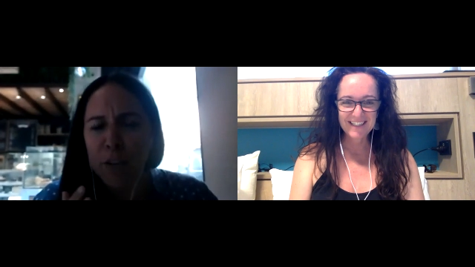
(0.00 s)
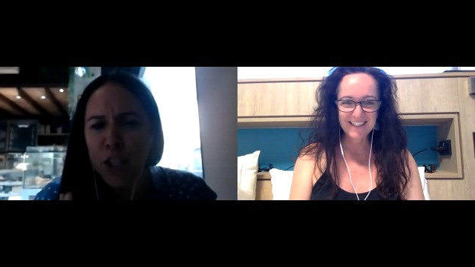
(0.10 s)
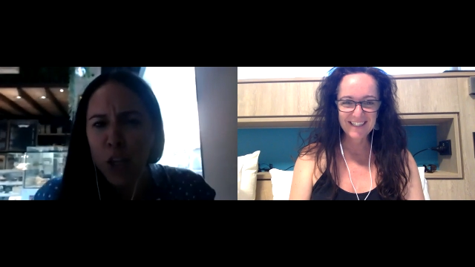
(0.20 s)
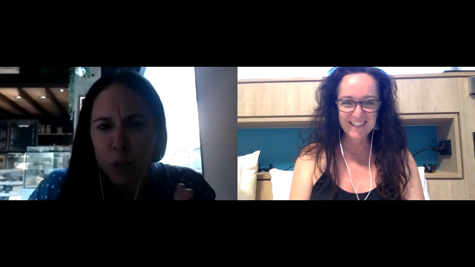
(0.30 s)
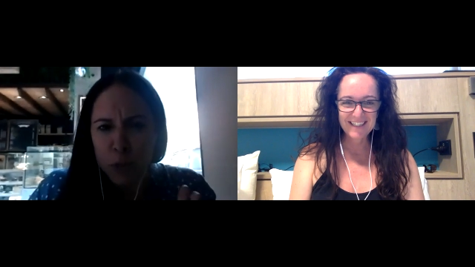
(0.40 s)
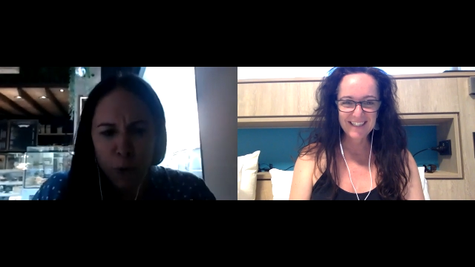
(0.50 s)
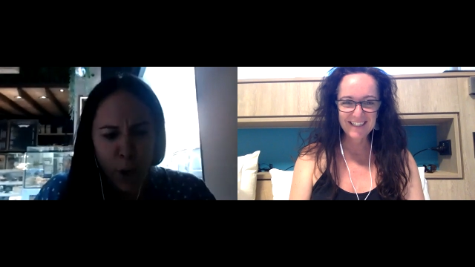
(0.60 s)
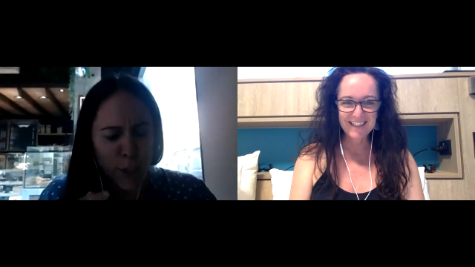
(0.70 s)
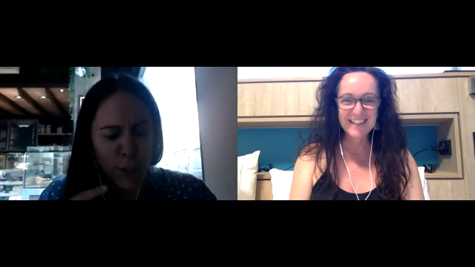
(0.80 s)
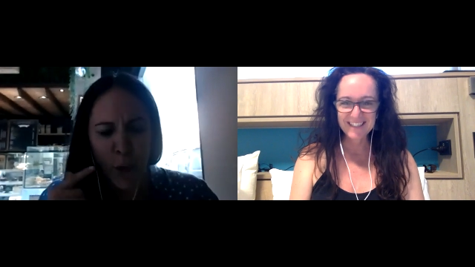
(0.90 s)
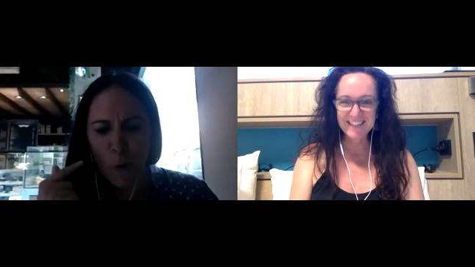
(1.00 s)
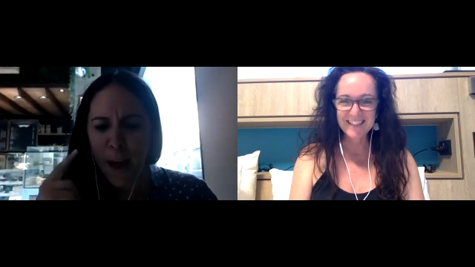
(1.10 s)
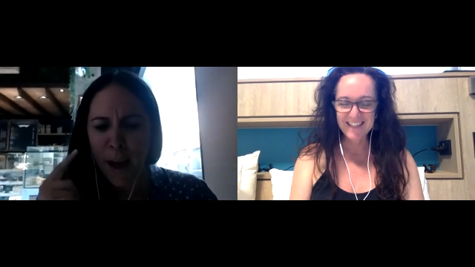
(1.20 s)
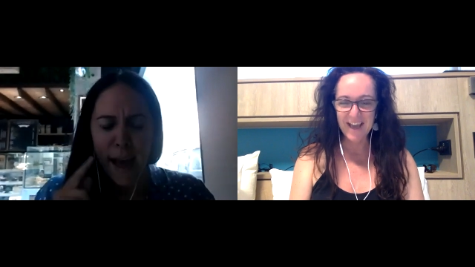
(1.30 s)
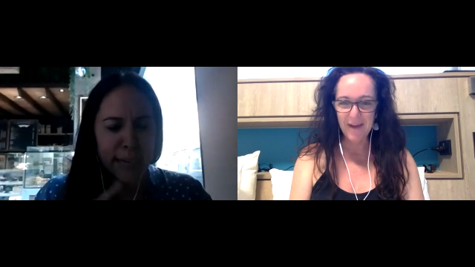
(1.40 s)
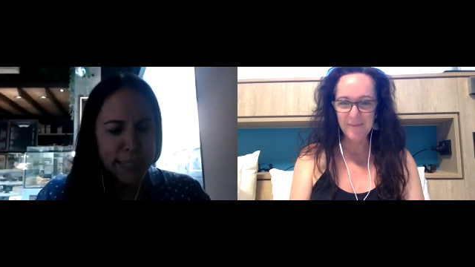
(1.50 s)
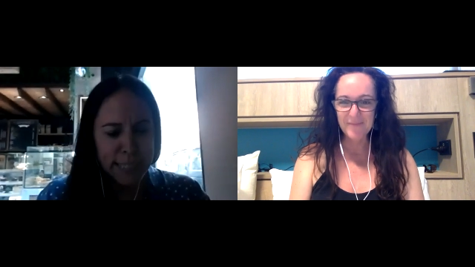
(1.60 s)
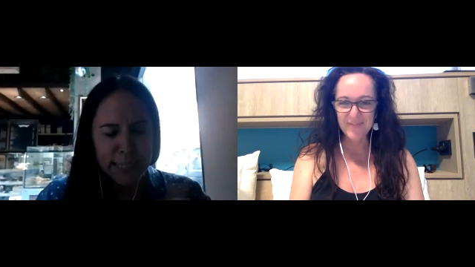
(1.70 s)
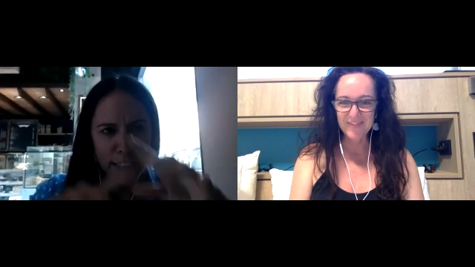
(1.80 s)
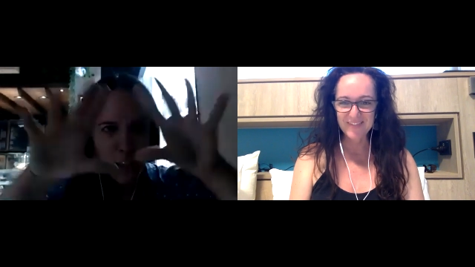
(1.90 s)
Speaker 1: so much fun. So I did
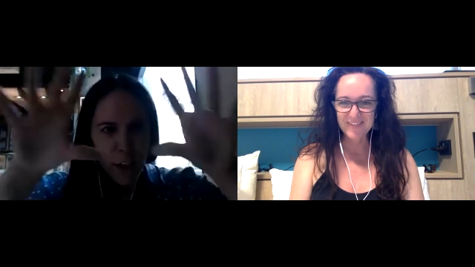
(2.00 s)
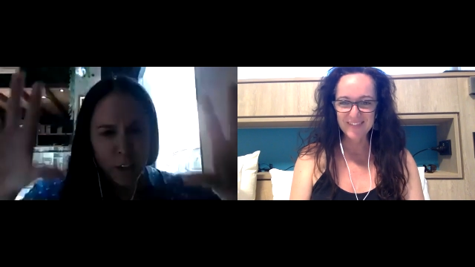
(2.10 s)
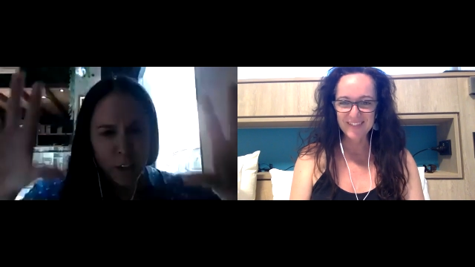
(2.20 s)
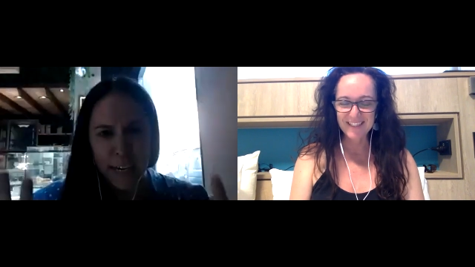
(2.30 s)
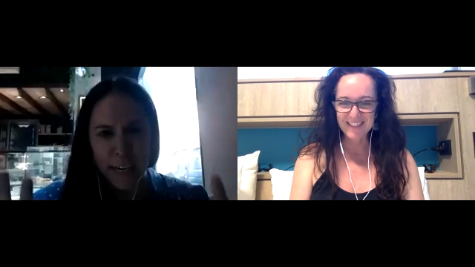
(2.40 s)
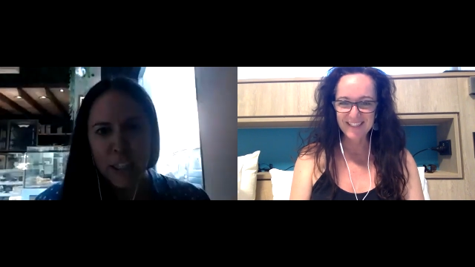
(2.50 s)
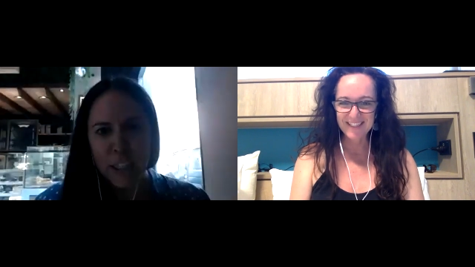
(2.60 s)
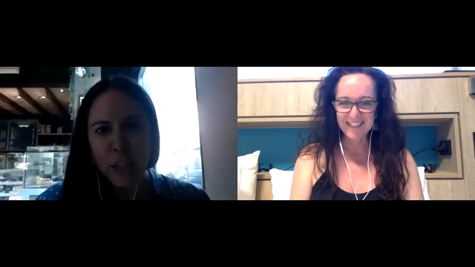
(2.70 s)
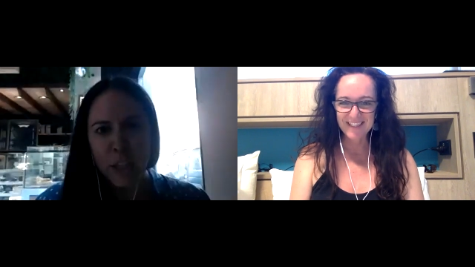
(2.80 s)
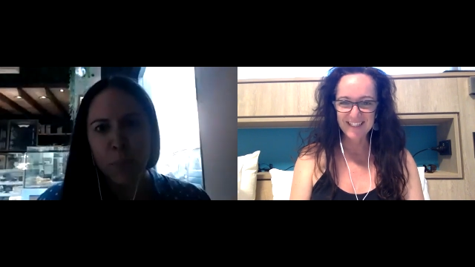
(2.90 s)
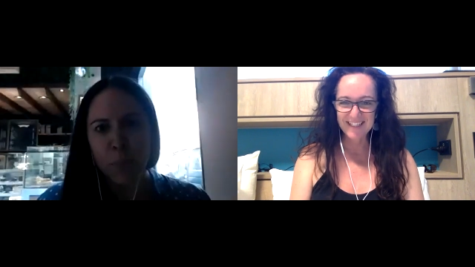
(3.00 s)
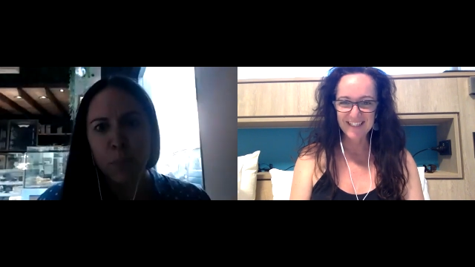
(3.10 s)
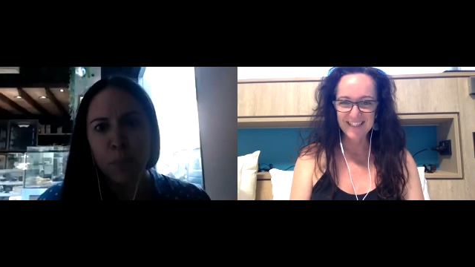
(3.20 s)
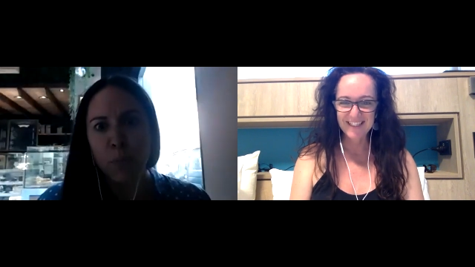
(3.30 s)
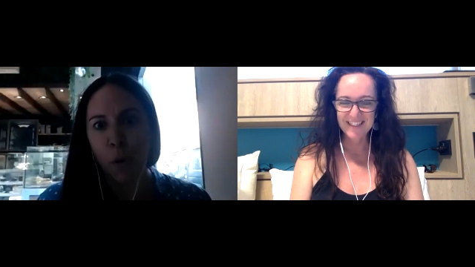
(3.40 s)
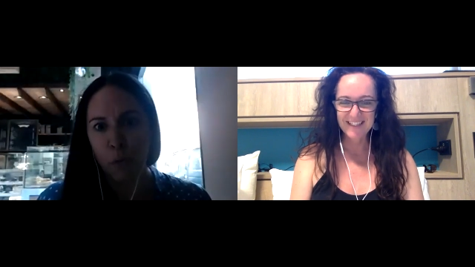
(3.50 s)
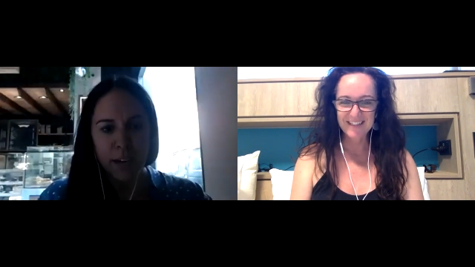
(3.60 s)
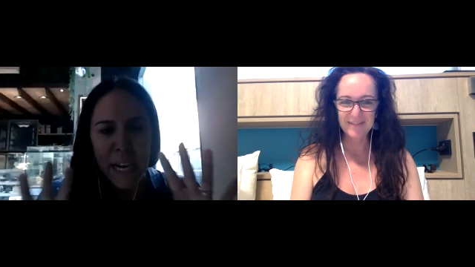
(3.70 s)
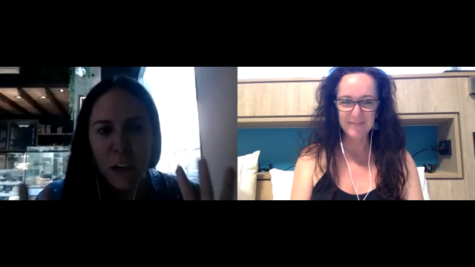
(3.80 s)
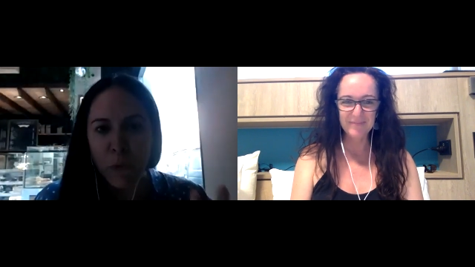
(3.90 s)
the profile. I did the
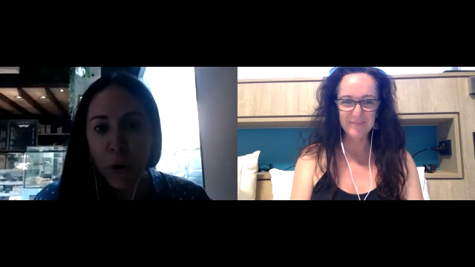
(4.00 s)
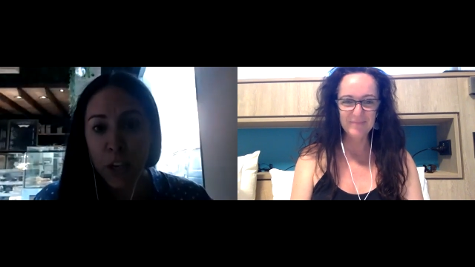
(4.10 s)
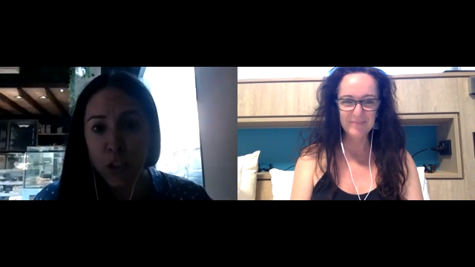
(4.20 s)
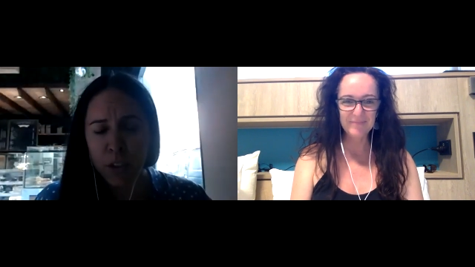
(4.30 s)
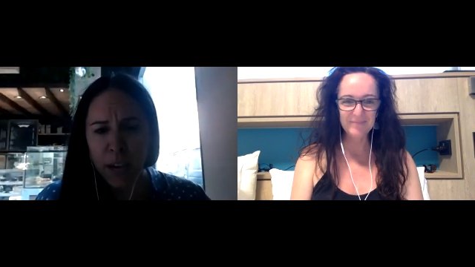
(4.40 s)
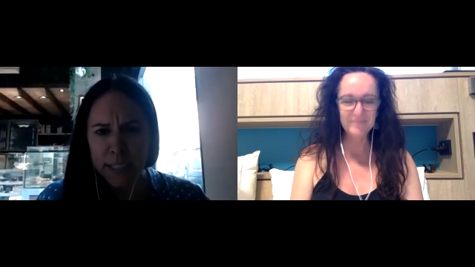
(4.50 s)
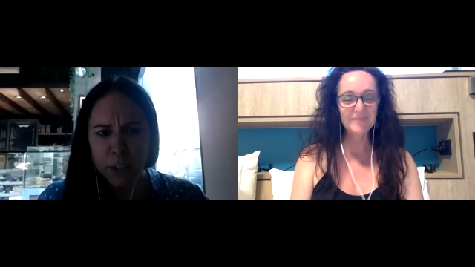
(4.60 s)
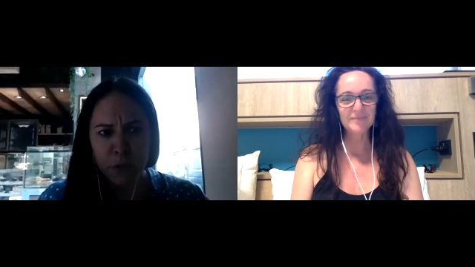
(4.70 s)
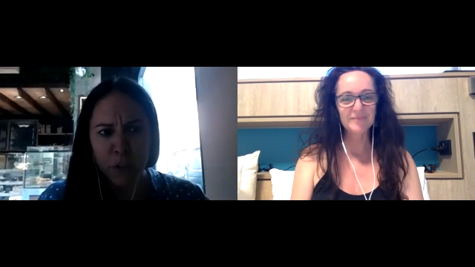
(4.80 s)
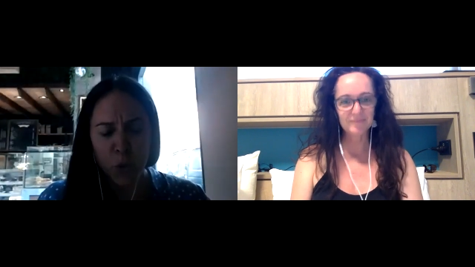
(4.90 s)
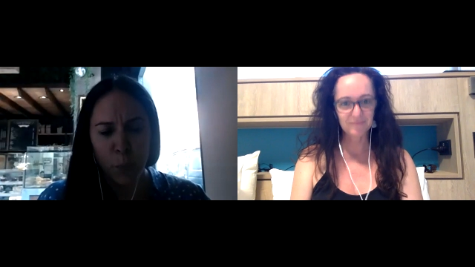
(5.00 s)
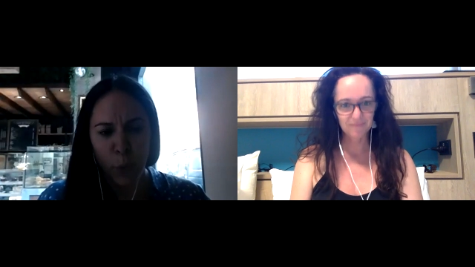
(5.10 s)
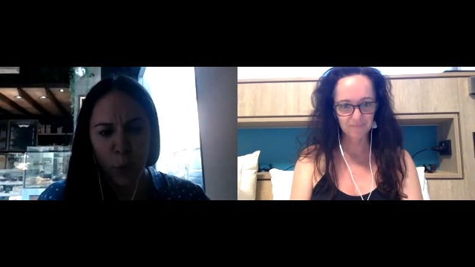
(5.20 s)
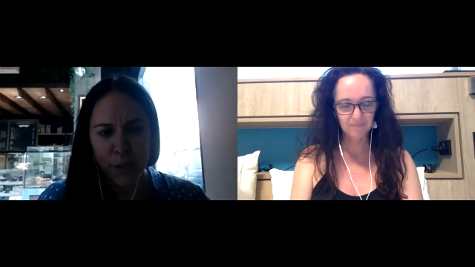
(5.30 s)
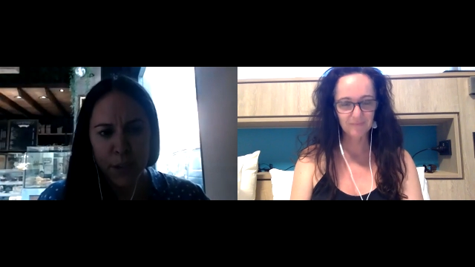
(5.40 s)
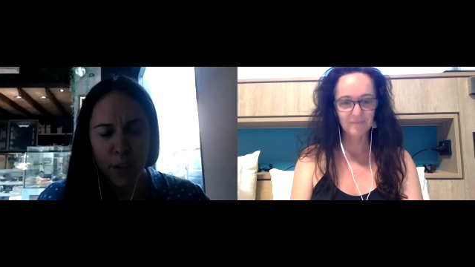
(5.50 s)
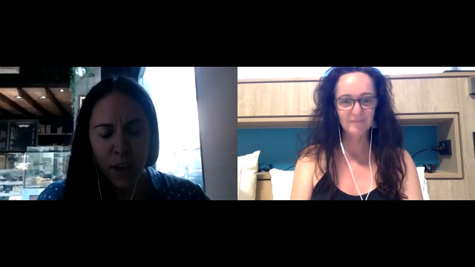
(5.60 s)
declaration. I did the vision board.